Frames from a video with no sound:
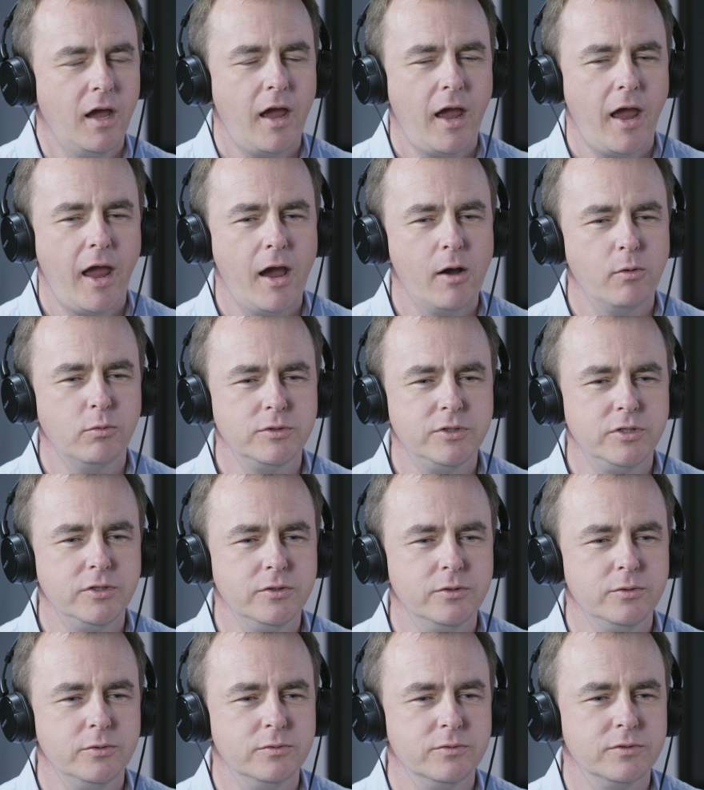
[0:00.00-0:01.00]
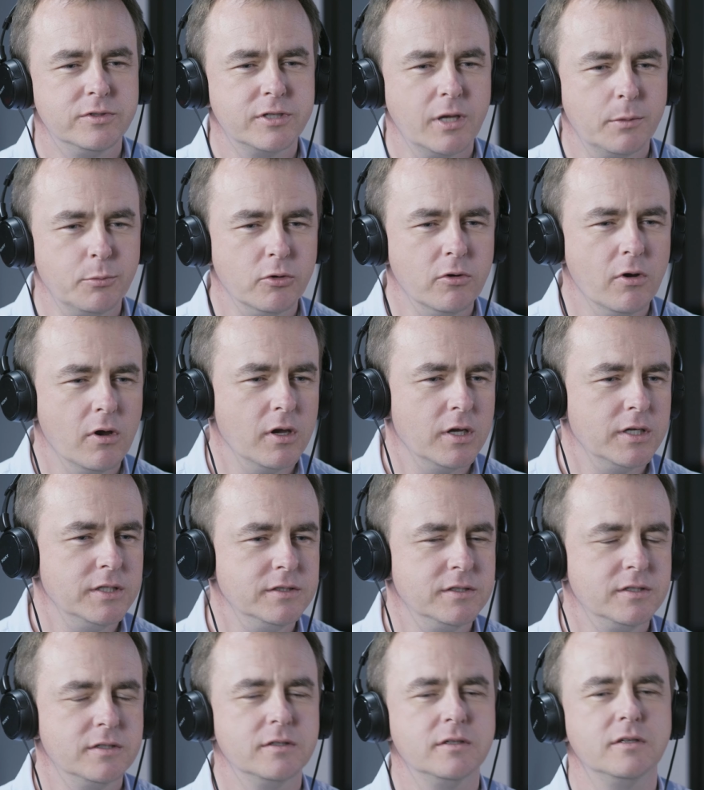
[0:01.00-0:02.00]
How would you
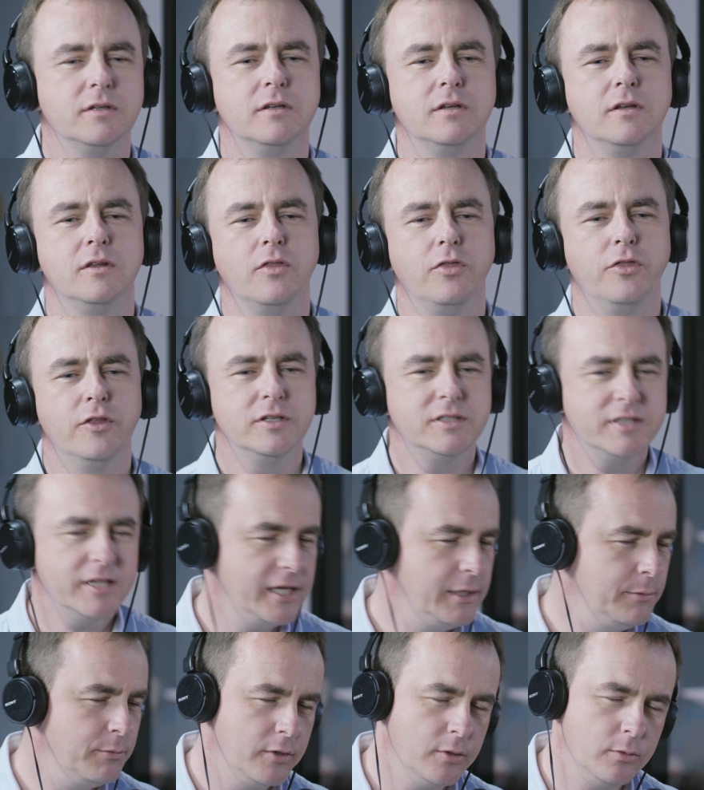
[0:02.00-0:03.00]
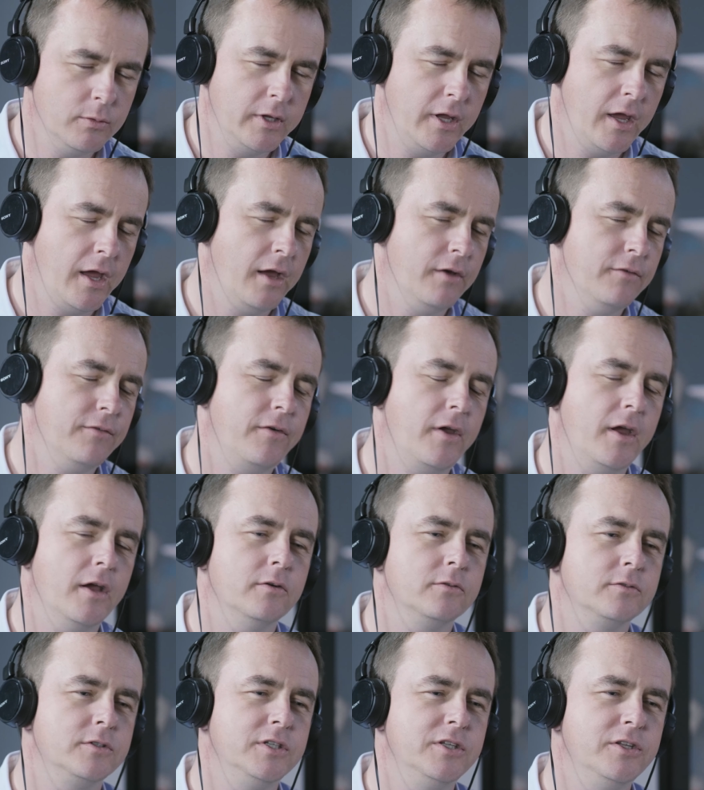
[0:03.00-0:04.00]
summarize the team that we have?
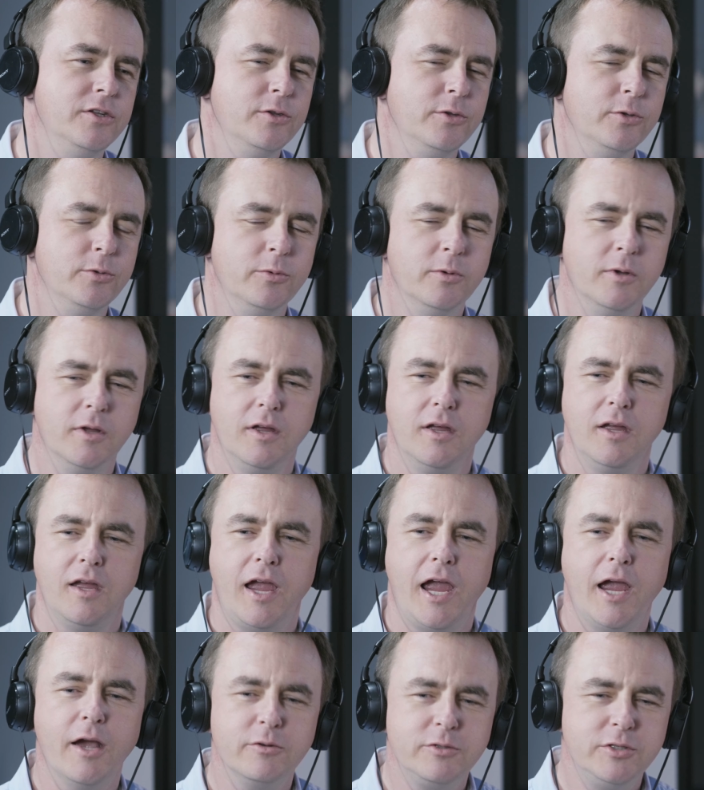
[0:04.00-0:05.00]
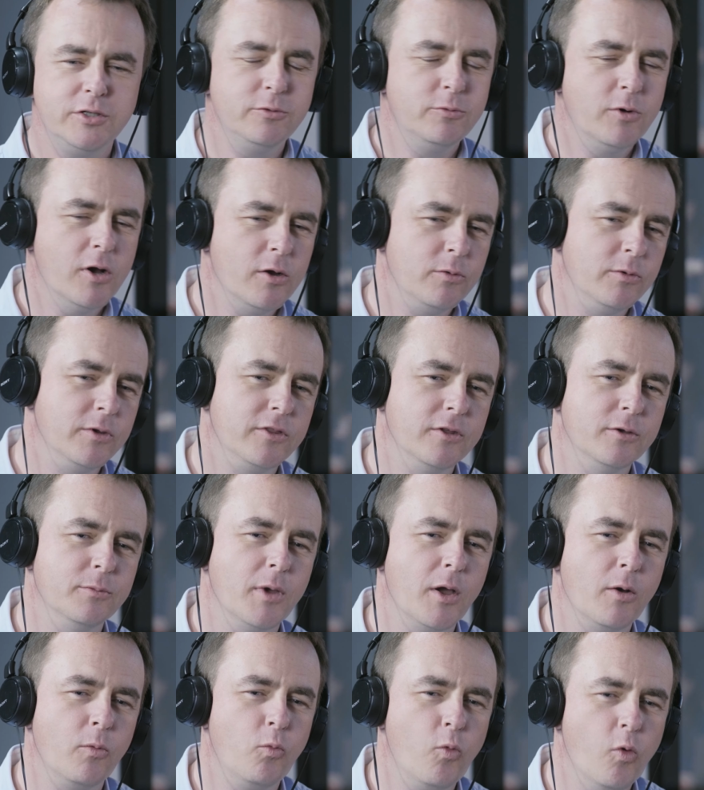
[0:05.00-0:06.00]
How do you how do you work with
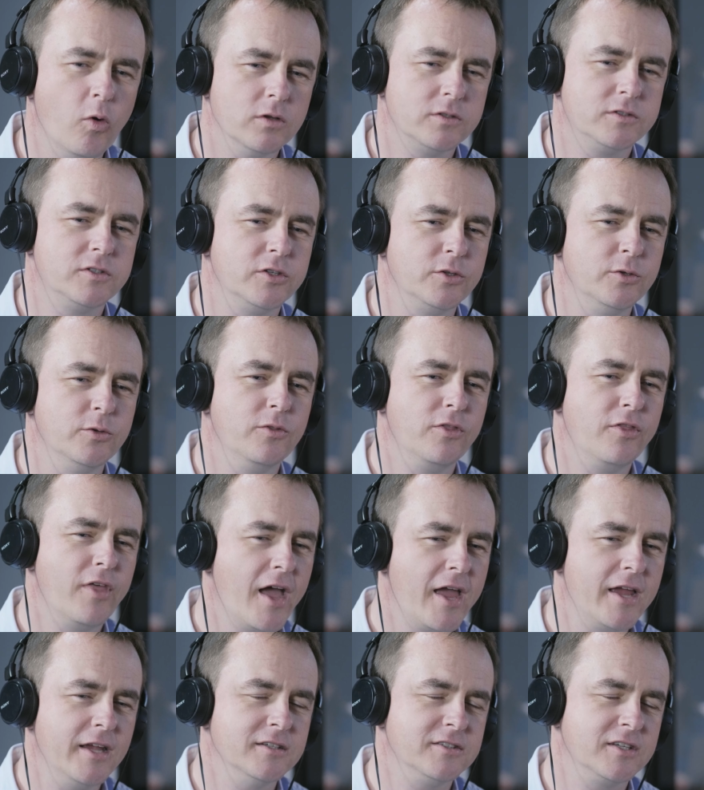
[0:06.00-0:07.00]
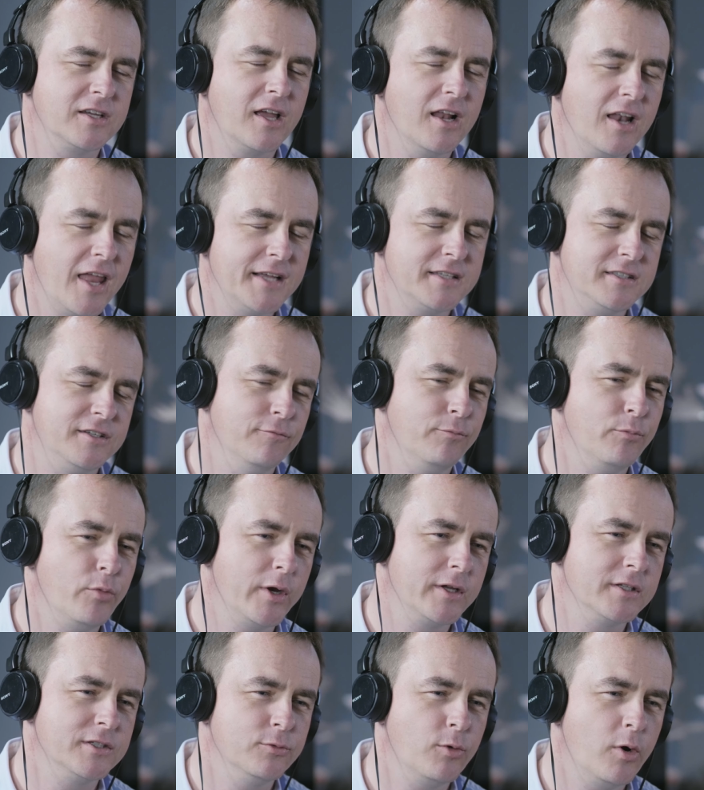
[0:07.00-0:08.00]
them and what do they as a collective
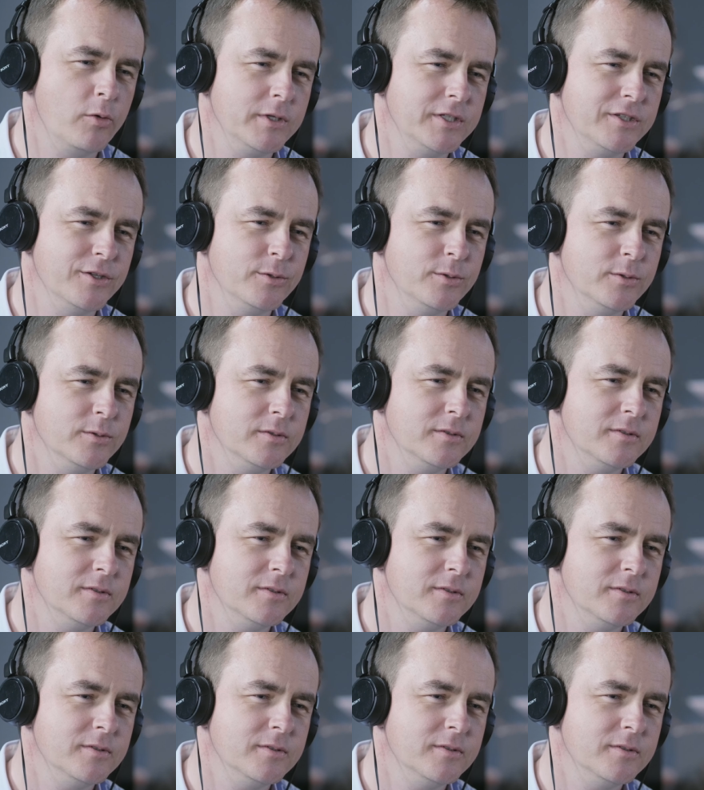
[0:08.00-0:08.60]
bring to what we do?